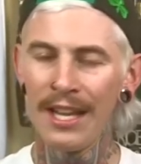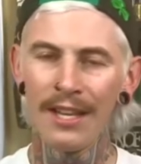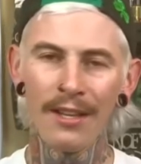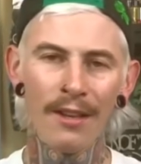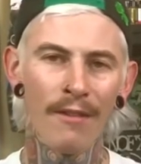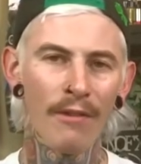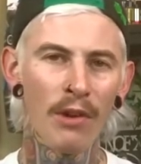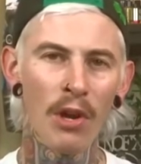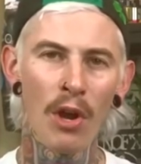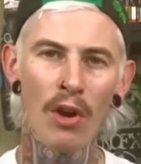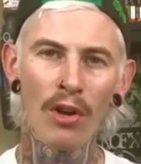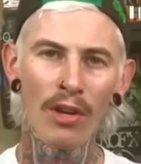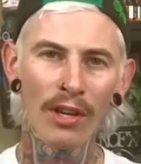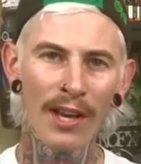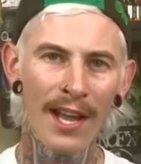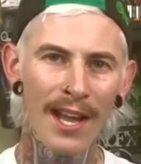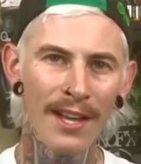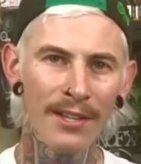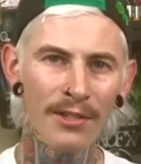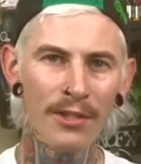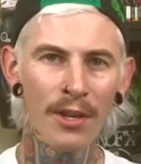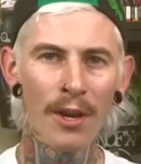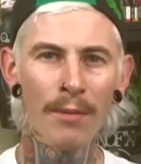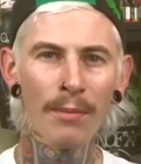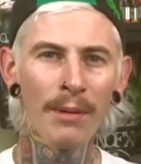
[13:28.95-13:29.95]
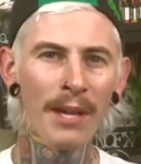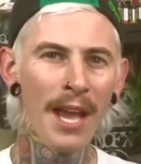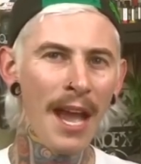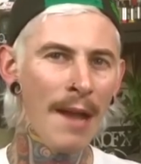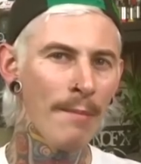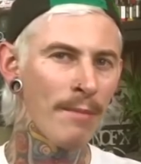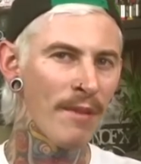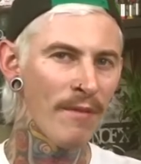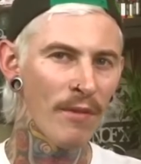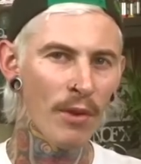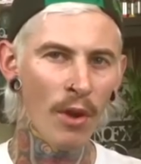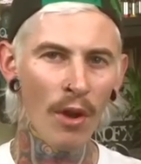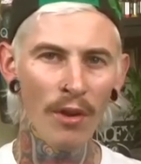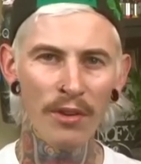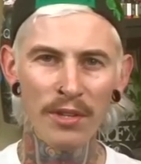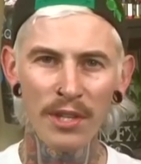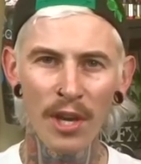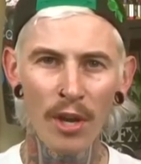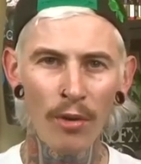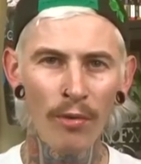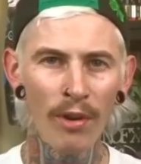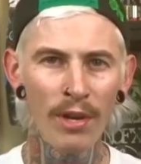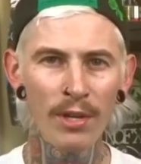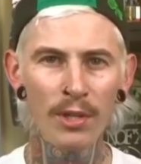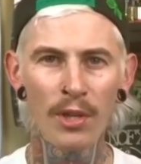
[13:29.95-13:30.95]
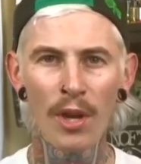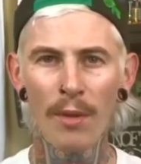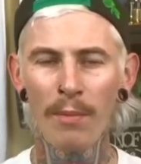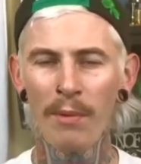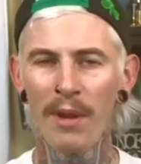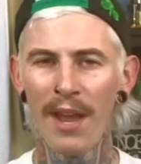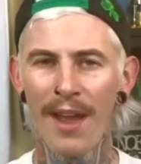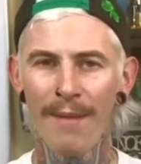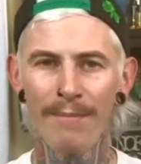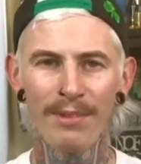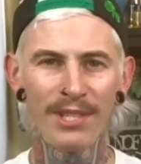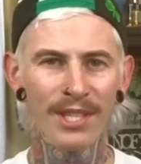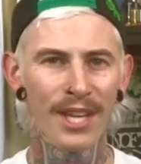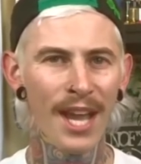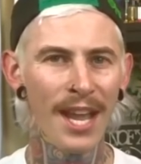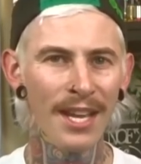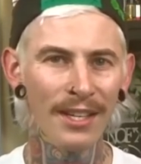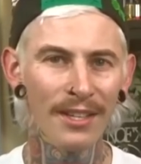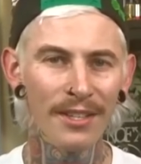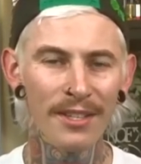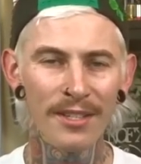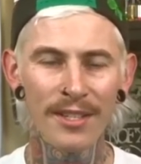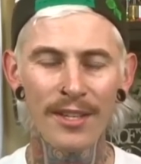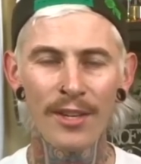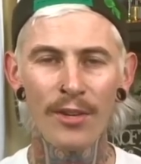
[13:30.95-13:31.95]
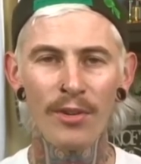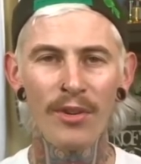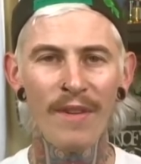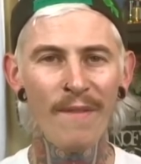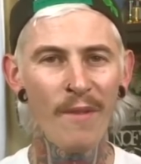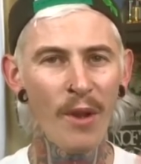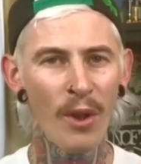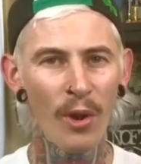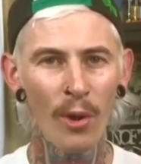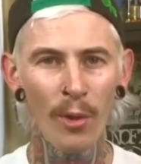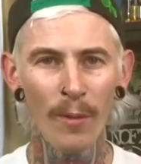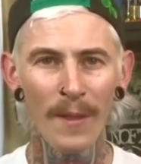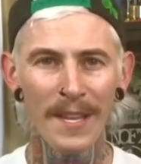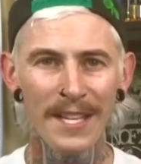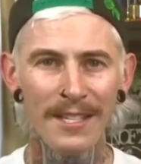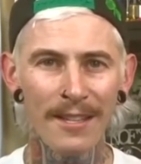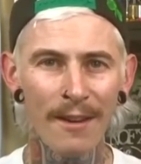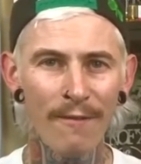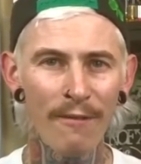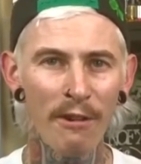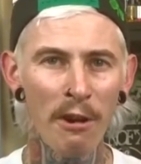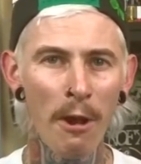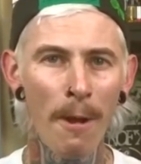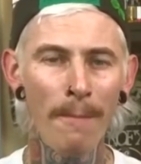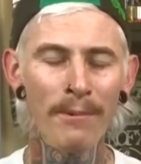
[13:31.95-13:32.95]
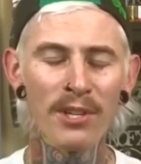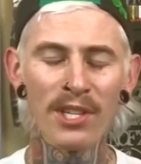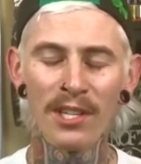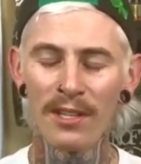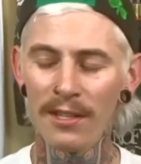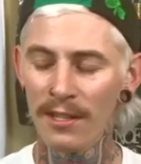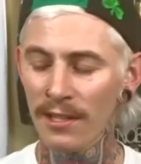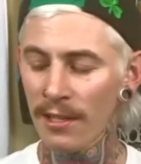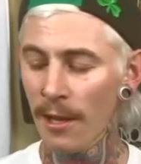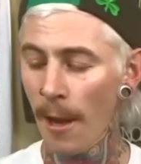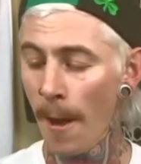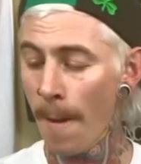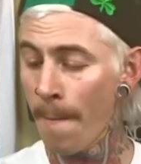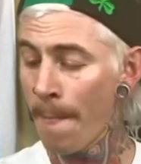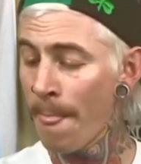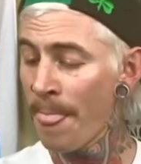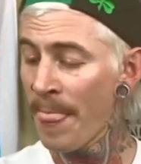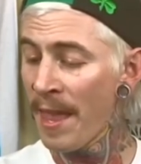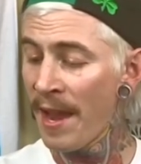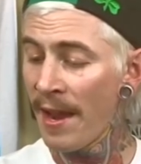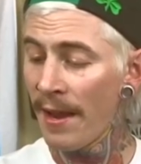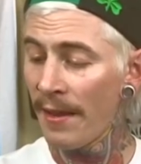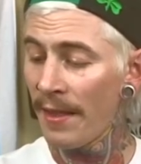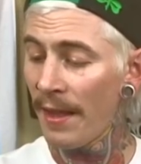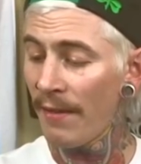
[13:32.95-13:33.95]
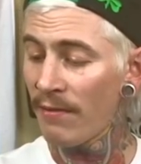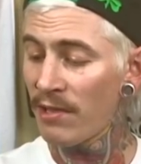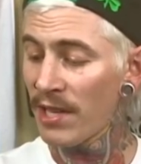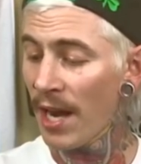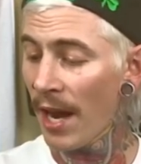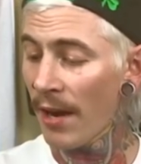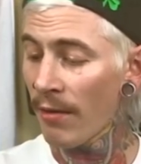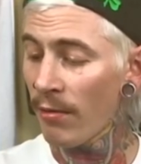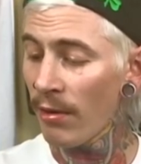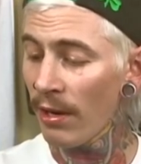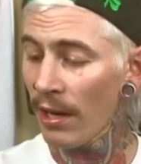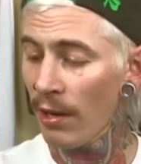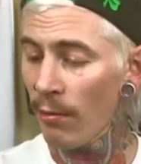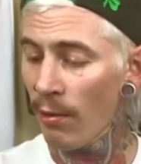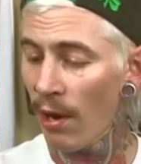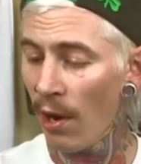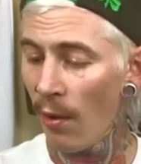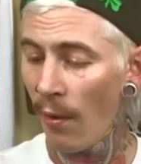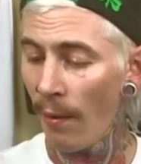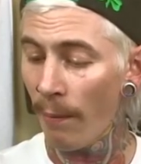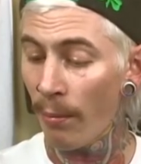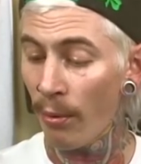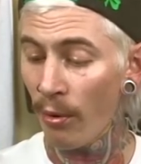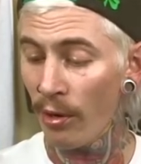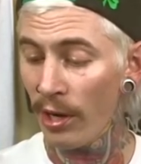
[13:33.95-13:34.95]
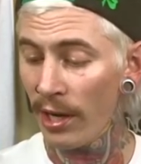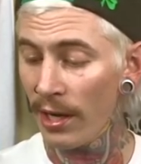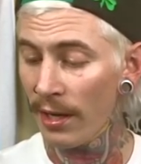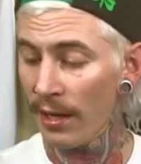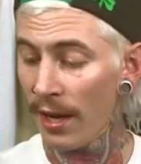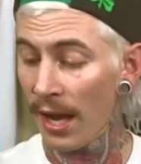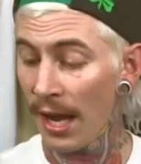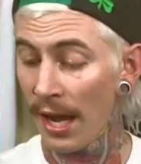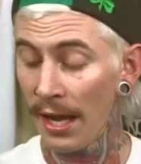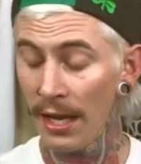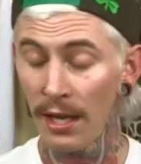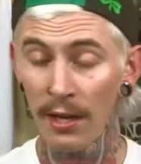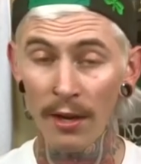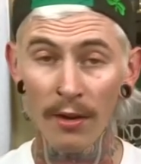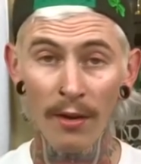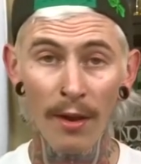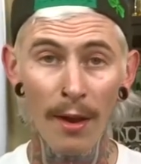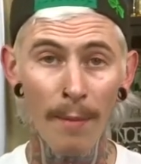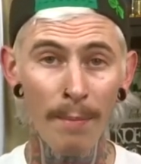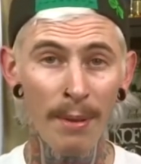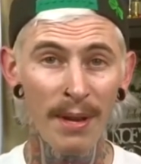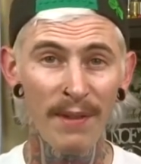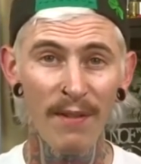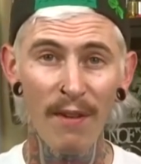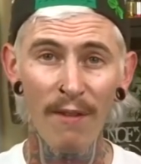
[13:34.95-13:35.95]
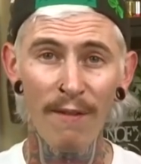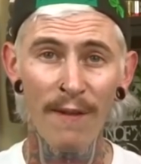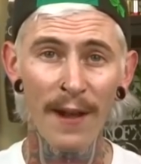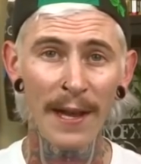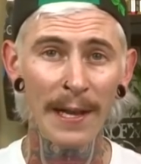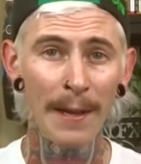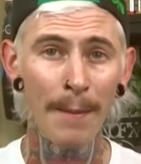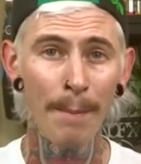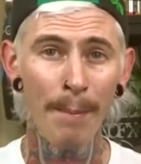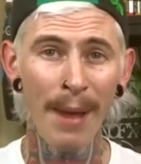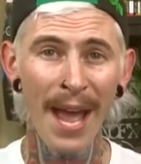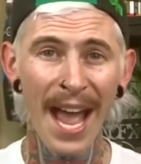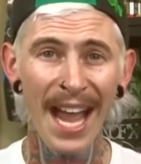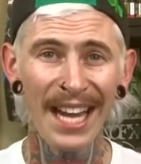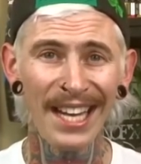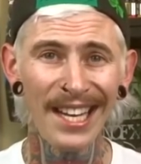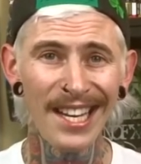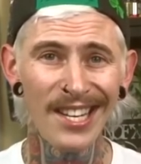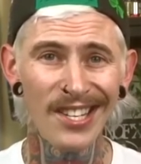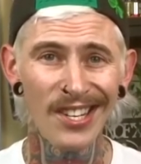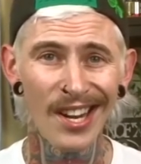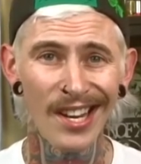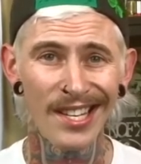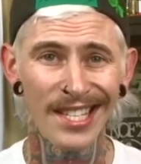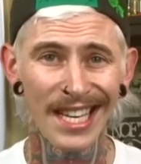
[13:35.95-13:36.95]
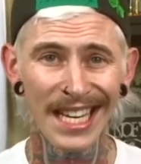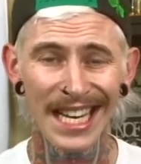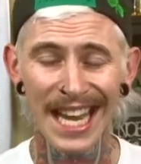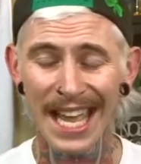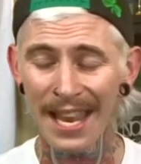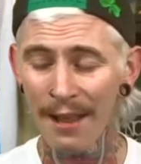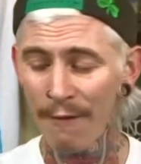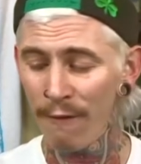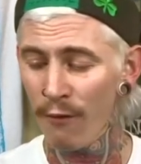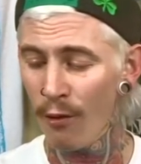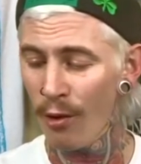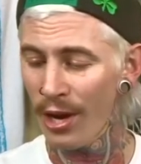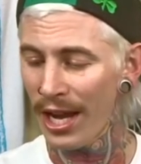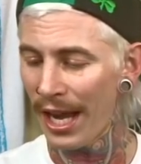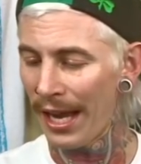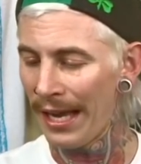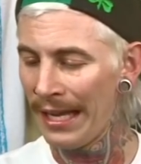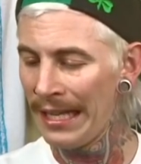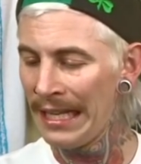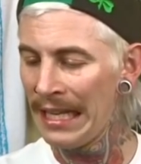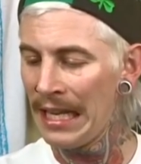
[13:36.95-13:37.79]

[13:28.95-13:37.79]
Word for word: You've got glass top cap, you've got Delrin top cap, stainless steel. You've got all these different options. So they've done really well at putting, uh, you know, a bit of a fucking package together for you.